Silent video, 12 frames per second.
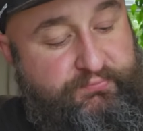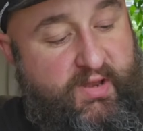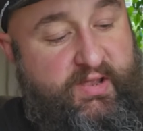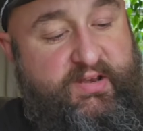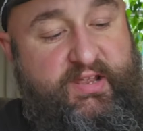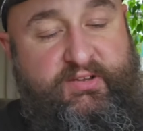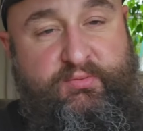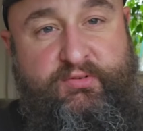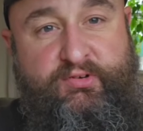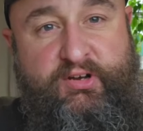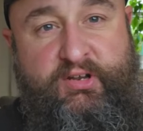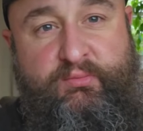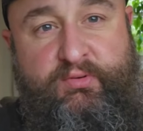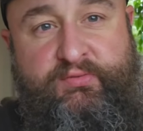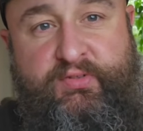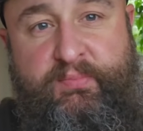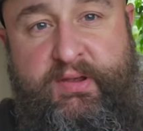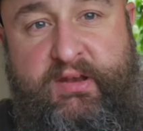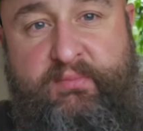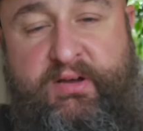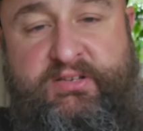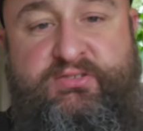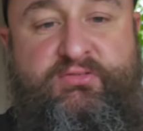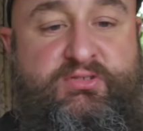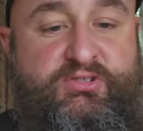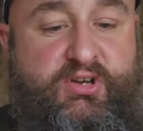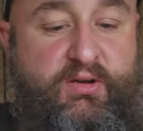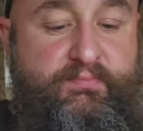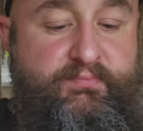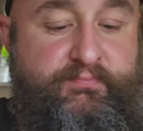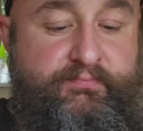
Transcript: And next we've got it with the peanut butter on top.